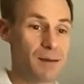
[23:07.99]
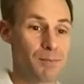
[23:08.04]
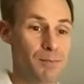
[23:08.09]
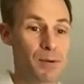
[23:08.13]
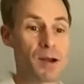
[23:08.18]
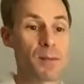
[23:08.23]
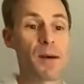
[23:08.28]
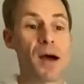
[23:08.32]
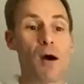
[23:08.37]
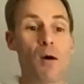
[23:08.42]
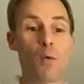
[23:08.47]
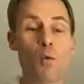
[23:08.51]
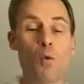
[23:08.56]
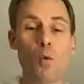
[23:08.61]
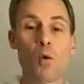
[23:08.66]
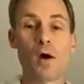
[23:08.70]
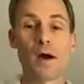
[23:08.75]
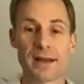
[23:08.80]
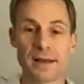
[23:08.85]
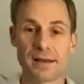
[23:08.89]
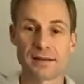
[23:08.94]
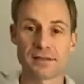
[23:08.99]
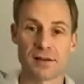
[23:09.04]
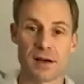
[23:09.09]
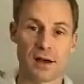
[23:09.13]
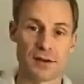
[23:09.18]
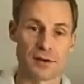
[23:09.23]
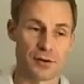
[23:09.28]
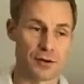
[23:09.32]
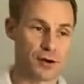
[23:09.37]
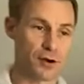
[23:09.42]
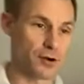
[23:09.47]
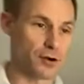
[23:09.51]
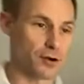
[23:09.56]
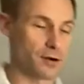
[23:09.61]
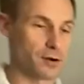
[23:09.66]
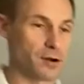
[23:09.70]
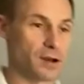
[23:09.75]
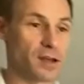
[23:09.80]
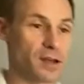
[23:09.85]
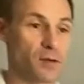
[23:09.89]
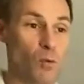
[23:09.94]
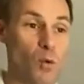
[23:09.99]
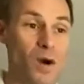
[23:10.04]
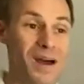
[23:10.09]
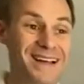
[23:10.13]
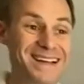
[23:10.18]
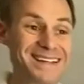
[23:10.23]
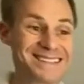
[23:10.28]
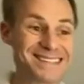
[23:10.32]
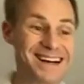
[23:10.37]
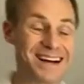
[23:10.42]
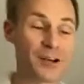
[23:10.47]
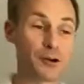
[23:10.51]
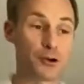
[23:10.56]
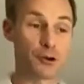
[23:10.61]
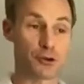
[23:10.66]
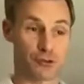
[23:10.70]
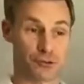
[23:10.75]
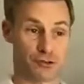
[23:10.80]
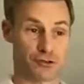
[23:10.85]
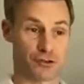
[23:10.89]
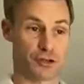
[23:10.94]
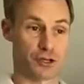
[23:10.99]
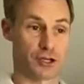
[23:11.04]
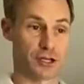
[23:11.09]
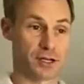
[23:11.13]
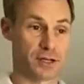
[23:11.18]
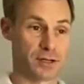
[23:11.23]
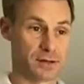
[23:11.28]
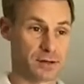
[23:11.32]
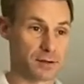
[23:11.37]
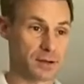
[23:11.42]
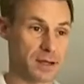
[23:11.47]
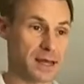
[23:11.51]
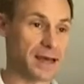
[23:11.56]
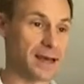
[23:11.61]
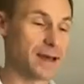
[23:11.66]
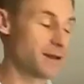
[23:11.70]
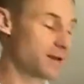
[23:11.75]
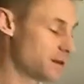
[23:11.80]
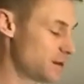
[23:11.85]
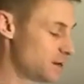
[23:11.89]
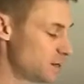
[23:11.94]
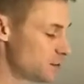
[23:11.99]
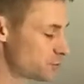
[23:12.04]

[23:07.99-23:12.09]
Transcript: but about what is underheard and what is understood. Okay.